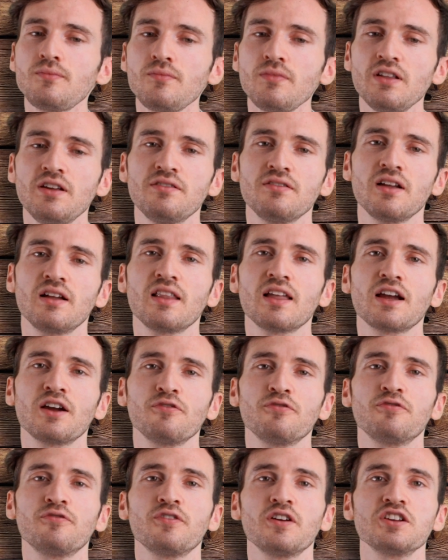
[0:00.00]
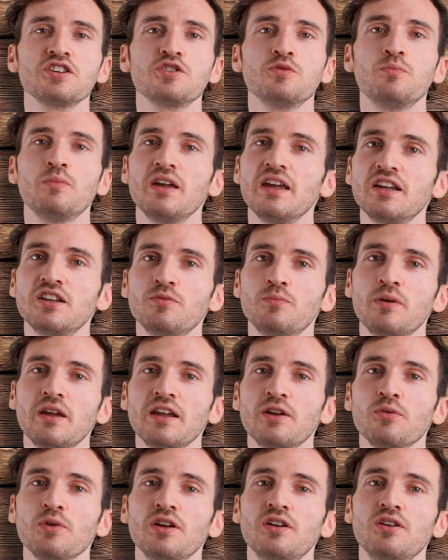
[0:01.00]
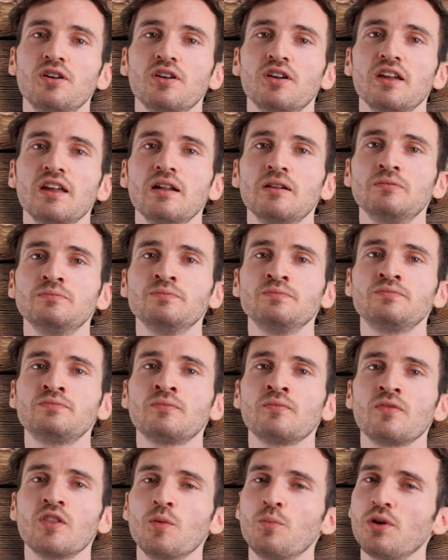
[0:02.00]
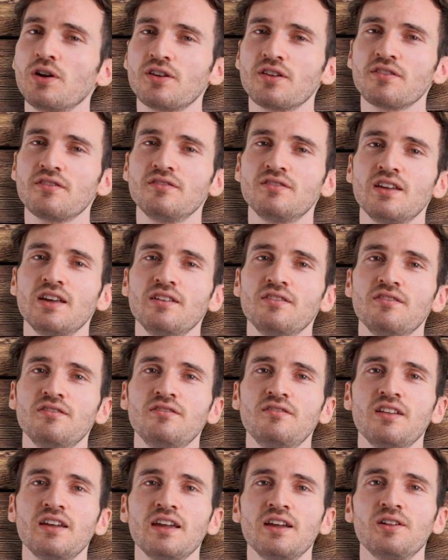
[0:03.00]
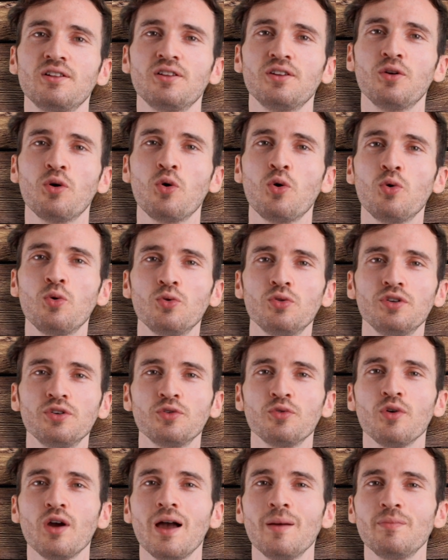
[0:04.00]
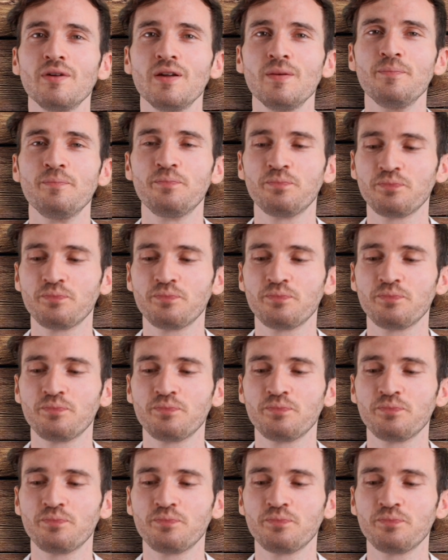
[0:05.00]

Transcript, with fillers: It's not like a fresh baked bakery cookie, but it doesn't taste stale and old and crappy.